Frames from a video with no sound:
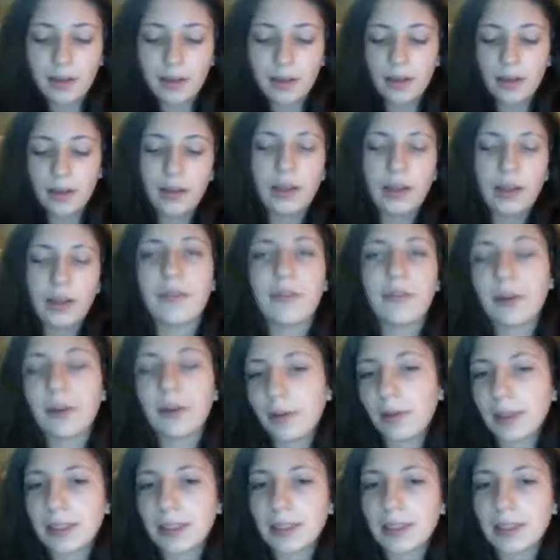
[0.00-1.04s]
if there
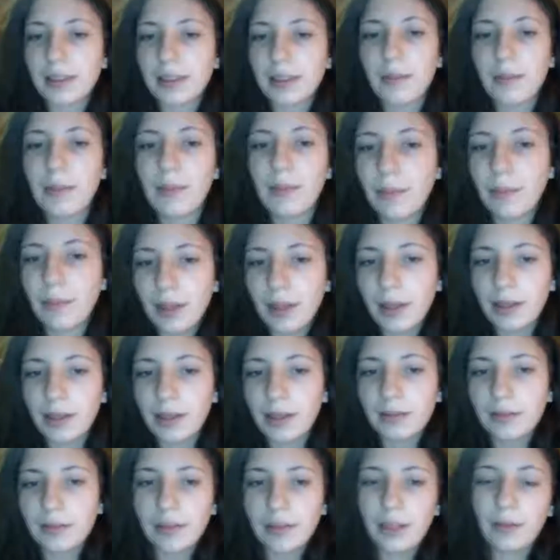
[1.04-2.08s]
wasn't, then maybe
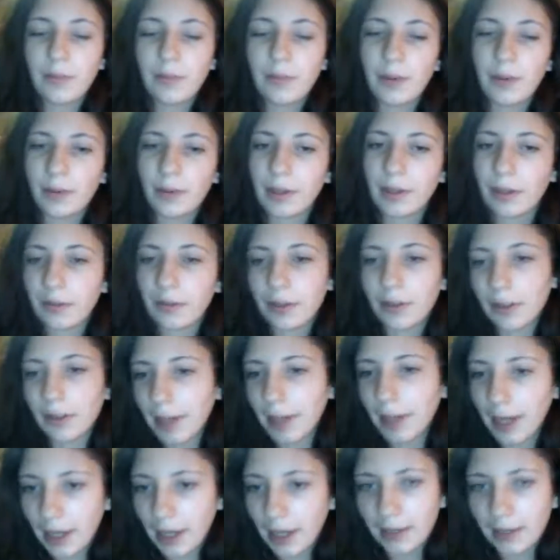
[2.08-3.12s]
he'd be really far
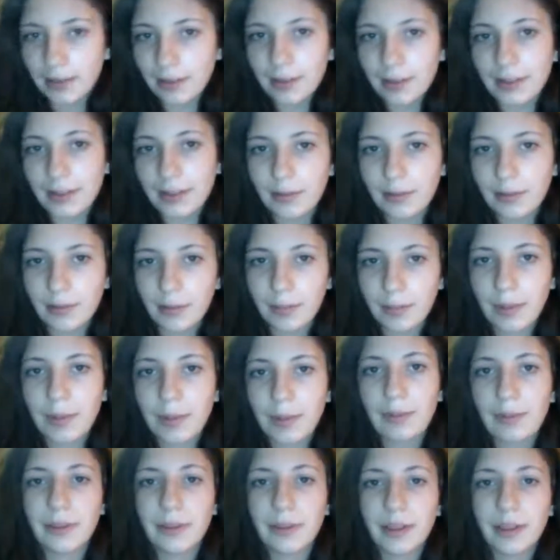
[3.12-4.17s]
behind and wouldn't be able to
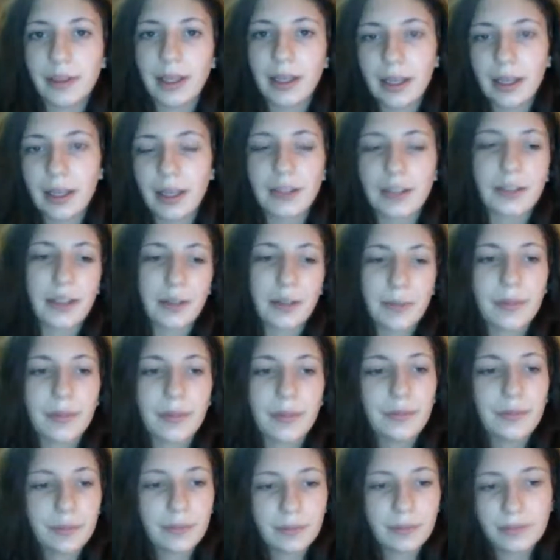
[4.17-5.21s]
like catch up,
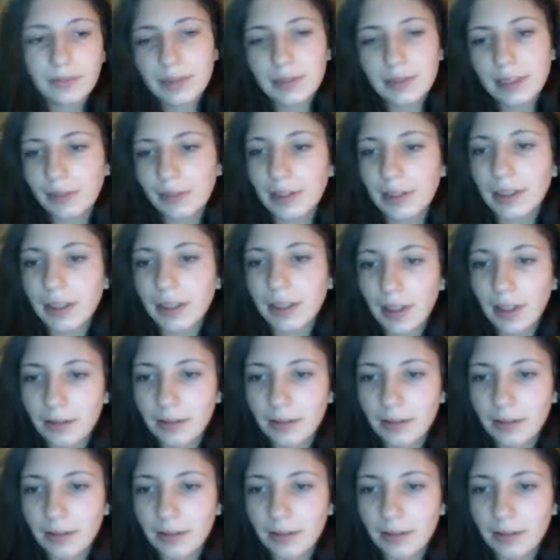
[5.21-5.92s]
stuff like that.